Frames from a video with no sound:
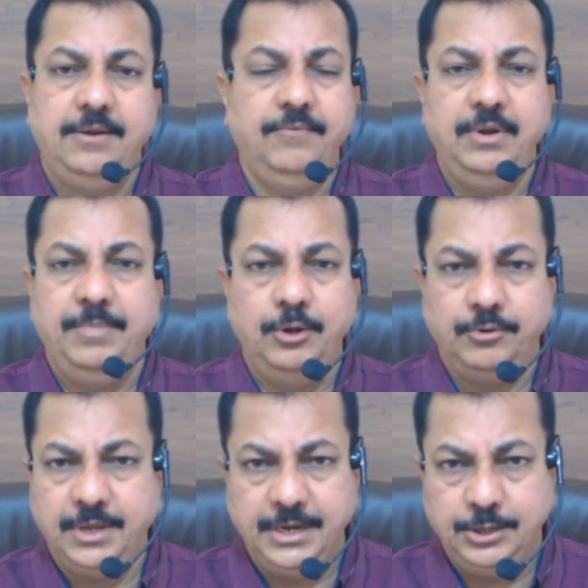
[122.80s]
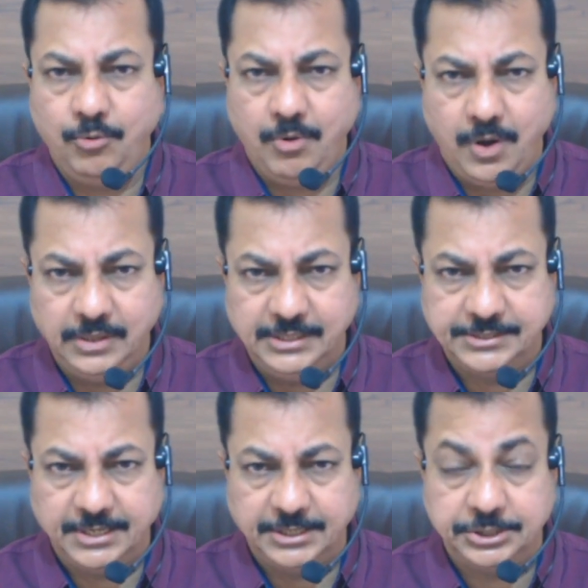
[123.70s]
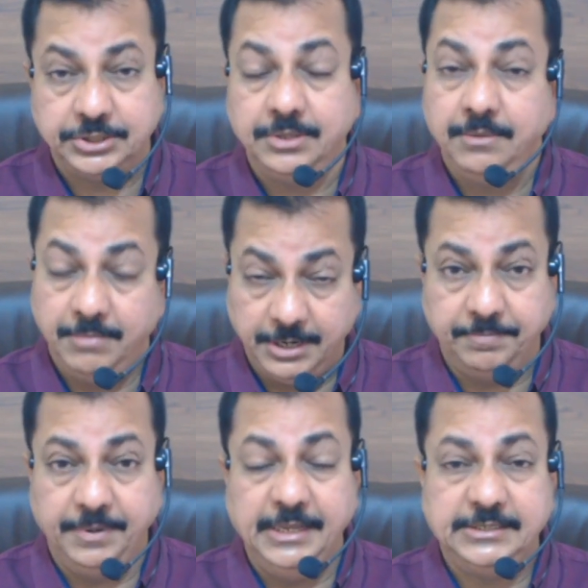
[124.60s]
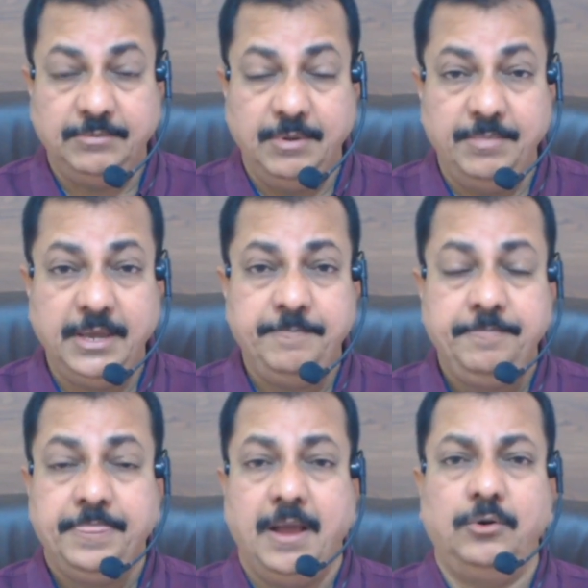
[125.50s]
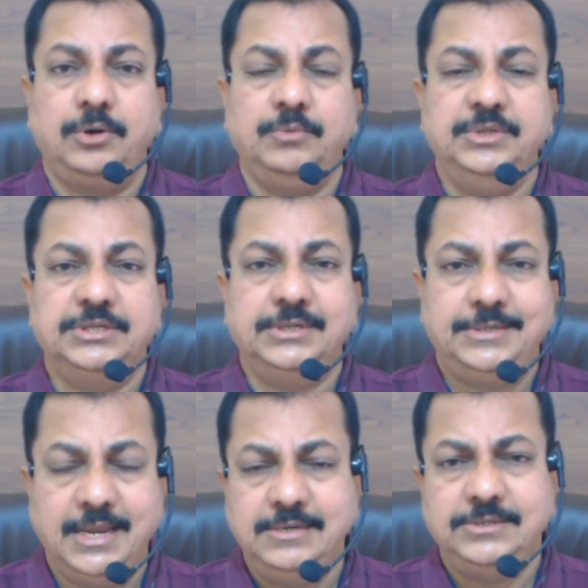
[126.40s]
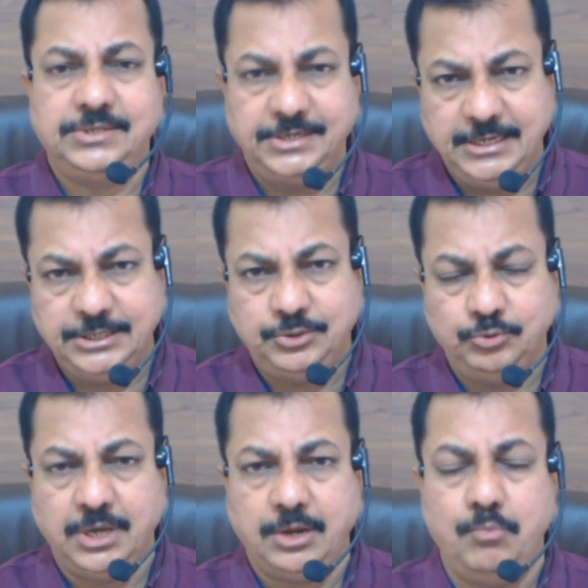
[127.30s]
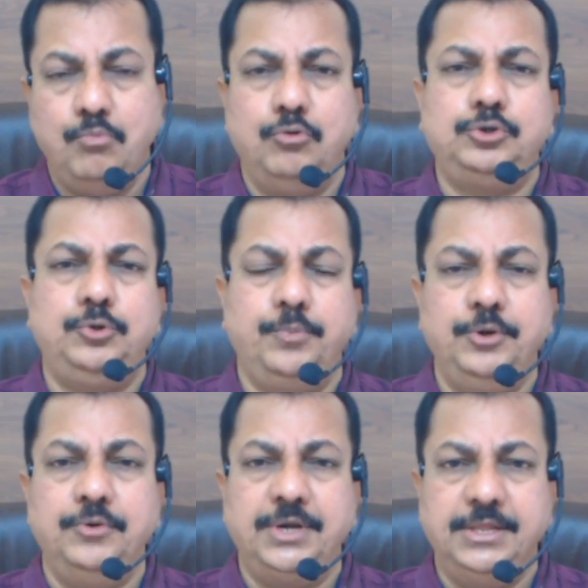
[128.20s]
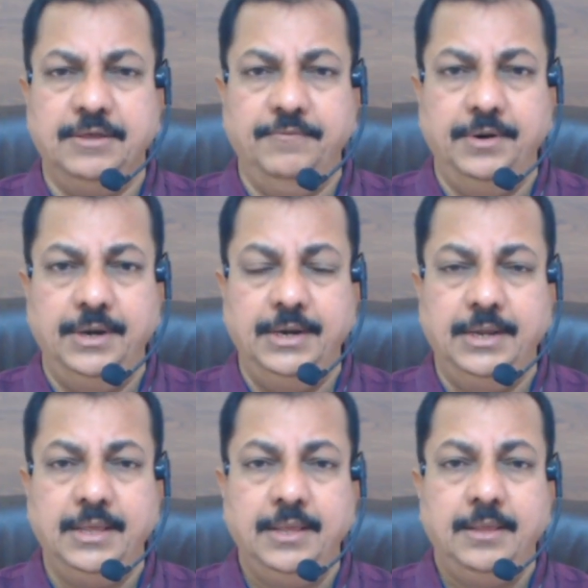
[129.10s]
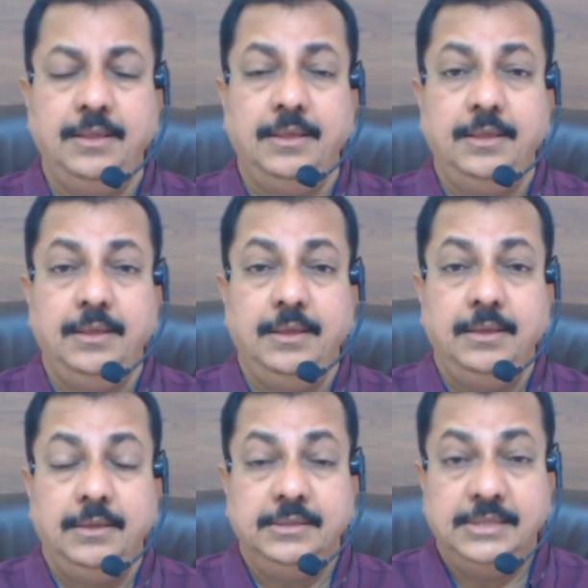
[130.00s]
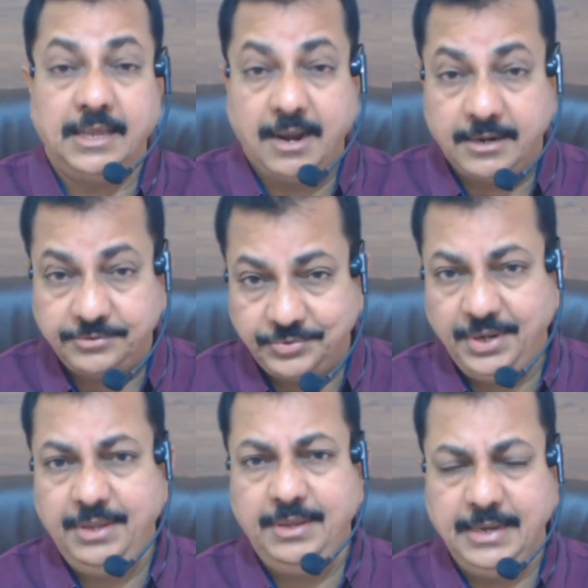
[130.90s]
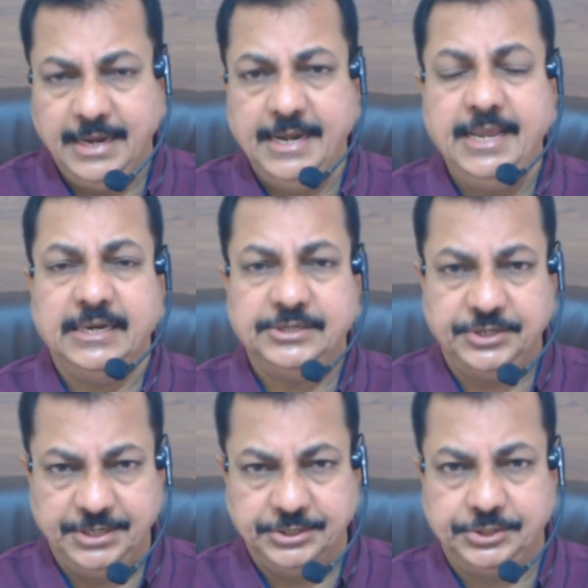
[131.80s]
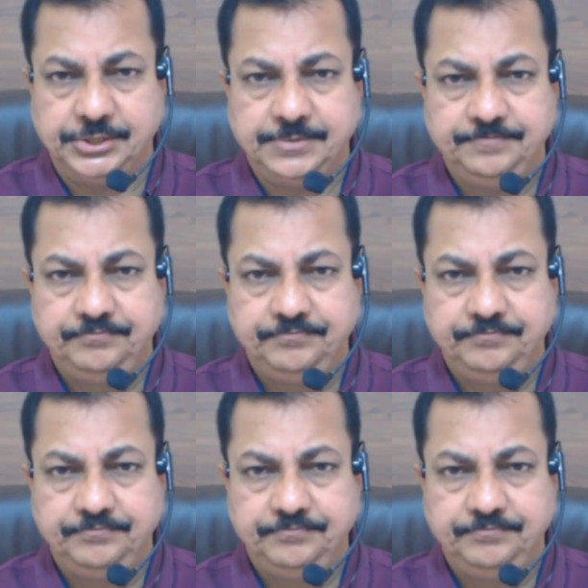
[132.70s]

we'll be looking into all these things. But please remember, out of these 10 cities which are most polluted in the world, there are three Indian cities: